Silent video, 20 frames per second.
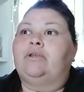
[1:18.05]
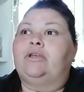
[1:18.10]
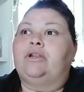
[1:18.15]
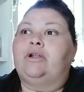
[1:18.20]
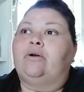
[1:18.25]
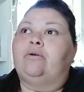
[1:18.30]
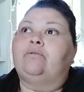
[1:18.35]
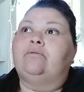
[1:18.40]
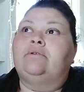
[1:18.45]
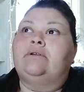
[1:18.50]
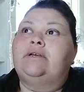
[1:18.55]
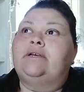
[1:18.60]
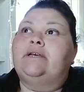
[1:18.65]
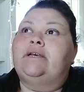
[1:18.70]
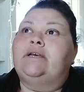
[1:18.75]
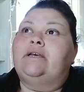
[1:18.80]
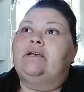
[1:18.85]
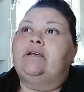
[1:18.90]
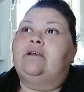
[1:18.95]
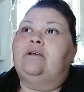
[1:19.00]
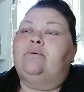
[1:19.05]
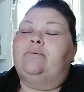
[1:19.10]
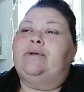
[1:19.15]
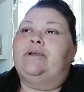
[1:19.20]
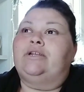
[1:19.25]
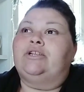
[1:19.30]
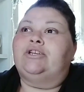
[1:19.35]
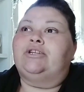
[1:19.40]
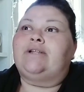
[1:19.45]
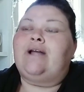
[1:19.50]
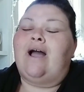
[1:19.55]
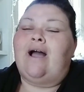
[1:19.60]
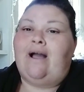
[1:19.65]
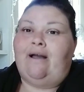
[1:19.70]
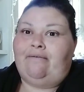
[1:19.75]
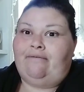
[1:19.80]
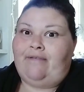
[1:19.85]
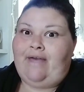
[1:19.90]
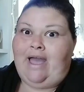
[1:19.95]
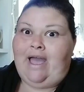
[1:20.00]
you know, we could just
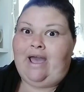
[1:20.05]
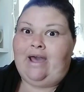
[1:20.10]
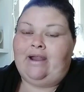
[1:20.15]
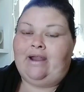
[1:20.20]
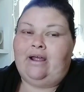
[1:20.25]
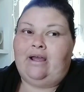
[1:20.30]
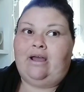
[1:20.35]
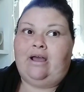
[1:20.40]
have that.